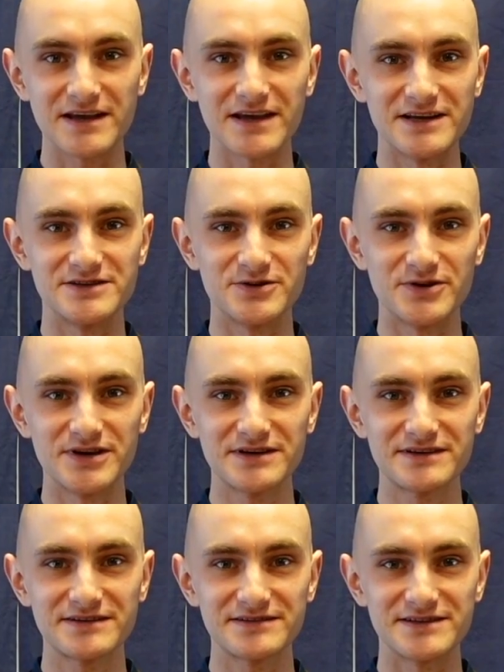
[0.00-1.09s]
Enjoy
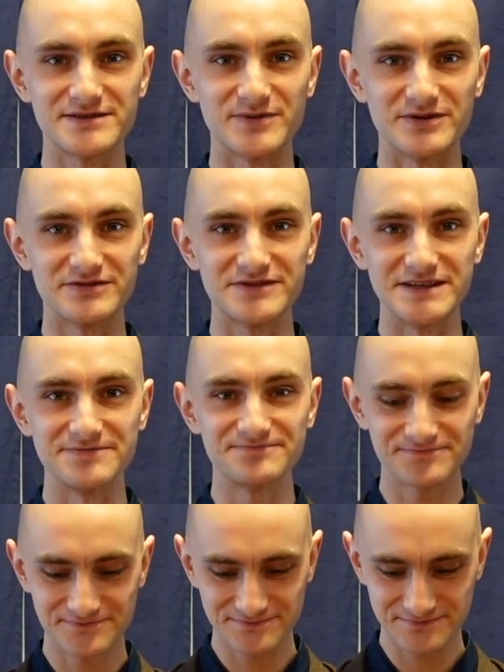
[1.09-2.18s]
this bowl of
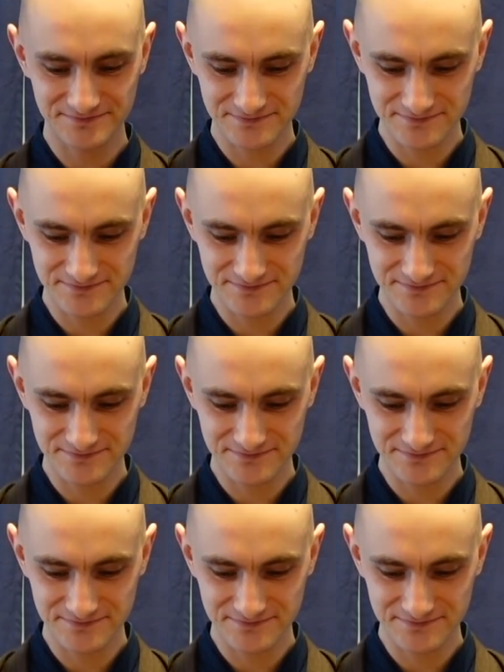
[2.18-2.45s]
tea.